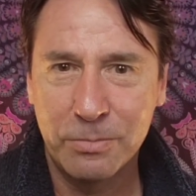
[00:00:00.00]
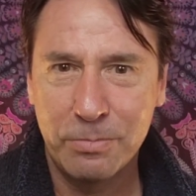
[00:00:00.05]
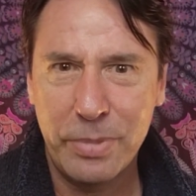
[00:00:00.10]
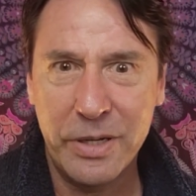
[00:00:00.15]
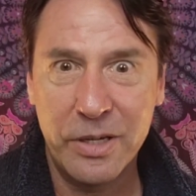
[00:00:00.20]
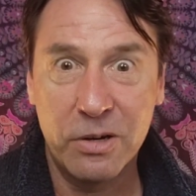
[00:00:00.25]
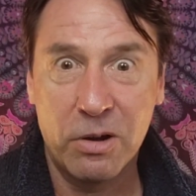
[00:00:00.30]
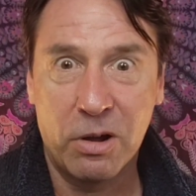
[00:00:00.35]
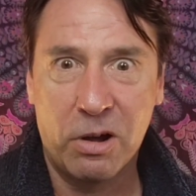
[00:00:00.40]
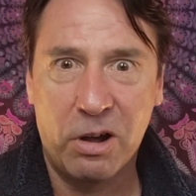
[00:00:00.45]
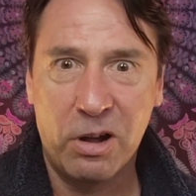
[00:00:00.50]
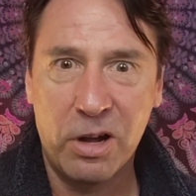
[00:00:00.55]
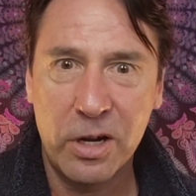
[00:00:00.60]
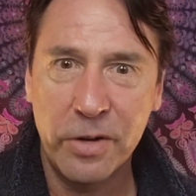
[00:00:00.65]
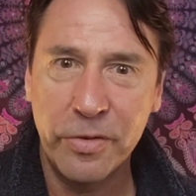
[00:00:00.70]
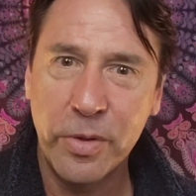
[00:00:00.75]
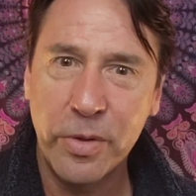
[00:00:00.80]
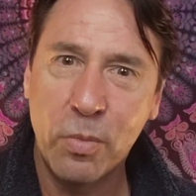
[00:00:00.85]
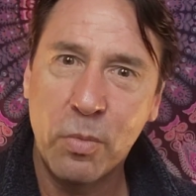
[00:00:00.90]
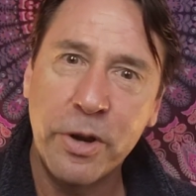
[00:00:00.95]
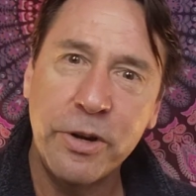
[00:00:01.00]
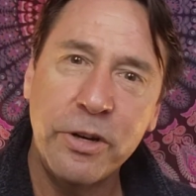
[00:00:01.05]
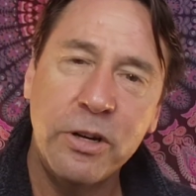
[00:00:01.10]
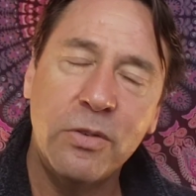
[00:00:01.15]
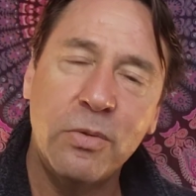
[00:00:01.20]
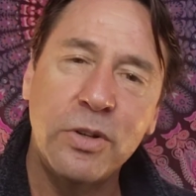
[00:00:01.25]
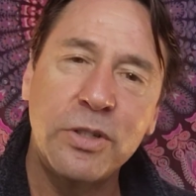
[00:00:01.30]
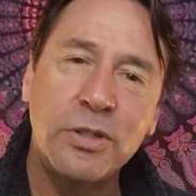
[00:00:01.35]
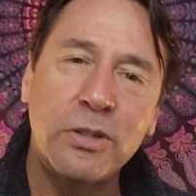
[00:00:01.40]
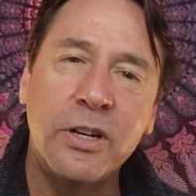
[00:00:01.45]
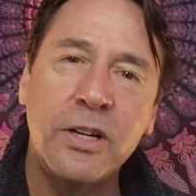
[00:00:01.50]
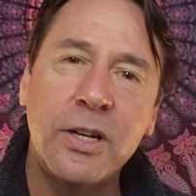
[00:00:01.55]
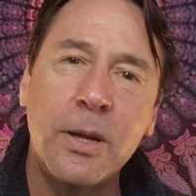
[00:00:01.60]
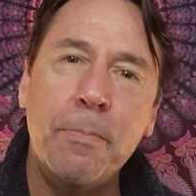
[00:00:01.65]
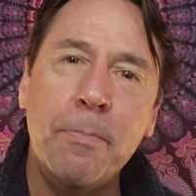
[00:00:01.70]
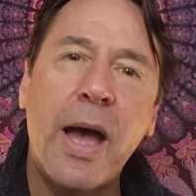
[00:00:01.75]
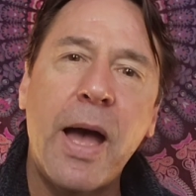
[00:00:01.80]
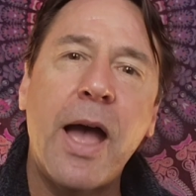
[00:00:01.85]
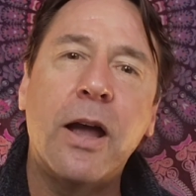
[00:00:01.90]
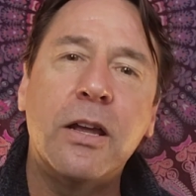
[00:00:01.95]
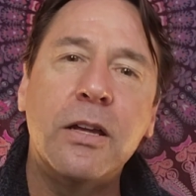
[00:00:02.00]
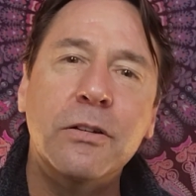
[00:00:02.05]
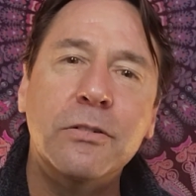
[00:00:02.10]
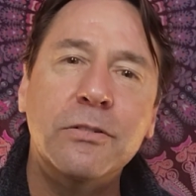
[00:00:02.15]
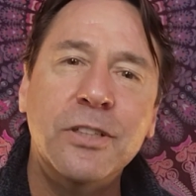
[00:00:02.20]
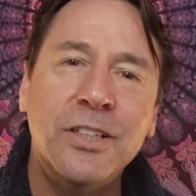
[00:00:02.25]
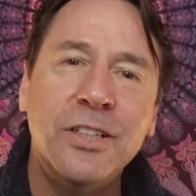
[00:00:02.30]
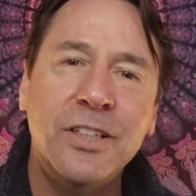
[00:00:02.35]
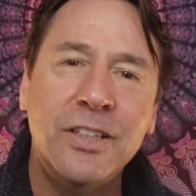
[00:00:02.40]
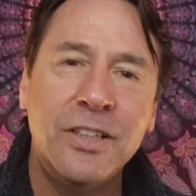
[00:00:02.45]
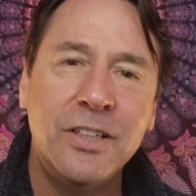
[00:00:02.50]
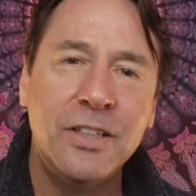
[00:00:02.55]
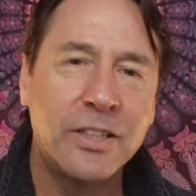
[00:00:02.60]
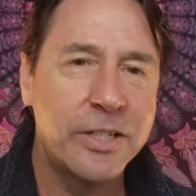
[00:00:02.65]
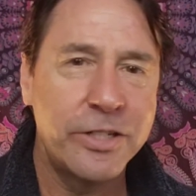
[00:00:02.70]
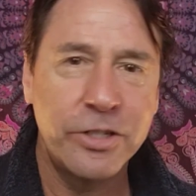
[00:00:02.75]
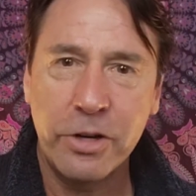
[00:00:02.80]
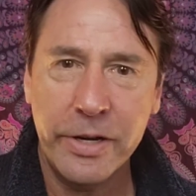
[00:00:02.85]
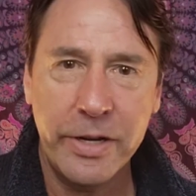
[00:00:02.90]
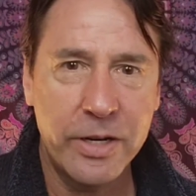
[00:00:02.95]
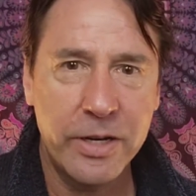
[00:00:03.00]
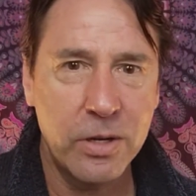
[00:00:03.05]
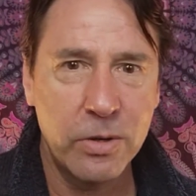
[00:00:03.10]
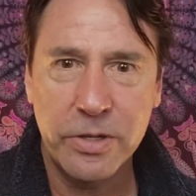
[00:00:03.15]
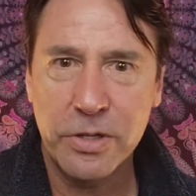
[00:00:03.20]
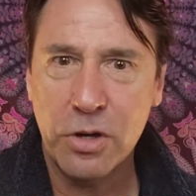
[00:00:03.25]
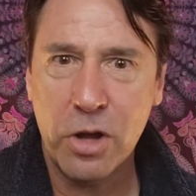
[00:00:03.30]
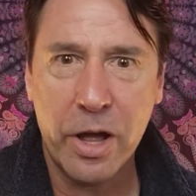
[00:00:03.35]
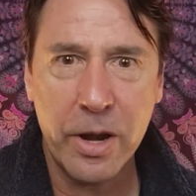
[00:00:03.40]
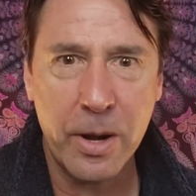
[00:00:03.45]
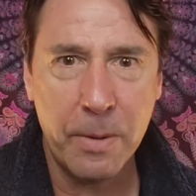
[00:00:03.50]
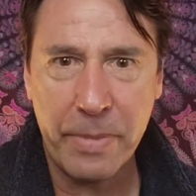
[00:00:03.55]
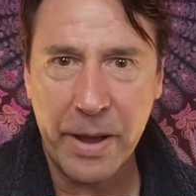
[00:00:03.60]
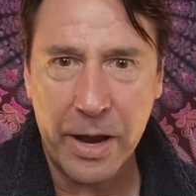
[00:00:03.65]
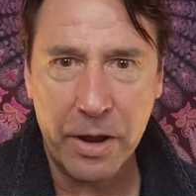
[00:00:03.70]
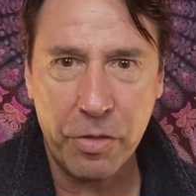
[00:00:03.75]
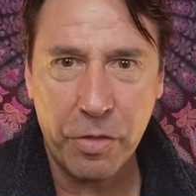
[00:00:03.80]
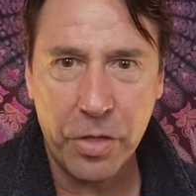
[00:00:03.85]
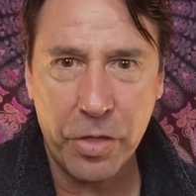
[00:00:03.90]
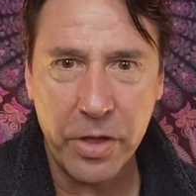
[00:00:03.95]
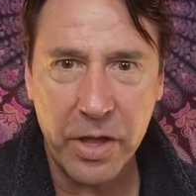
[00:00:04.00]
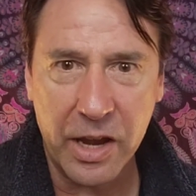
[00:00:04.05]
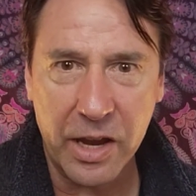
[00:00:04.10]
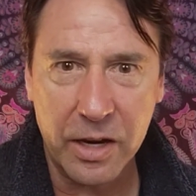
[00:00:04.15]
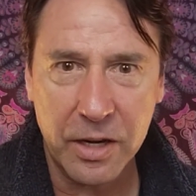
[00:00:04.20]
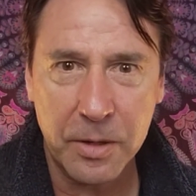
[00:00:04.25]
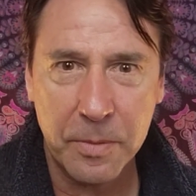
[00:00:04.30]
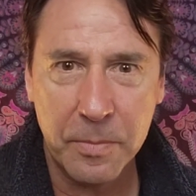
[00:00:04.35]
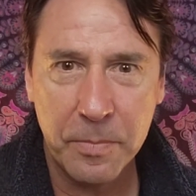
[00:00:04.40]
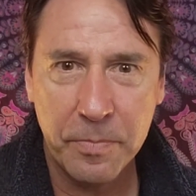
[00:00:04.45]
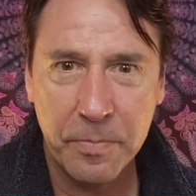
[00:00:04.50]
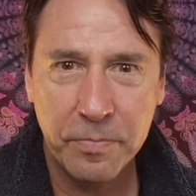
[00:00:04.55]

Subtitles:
Be in awe of the wonder of what's going to come back. Because your ego is not a bad thing,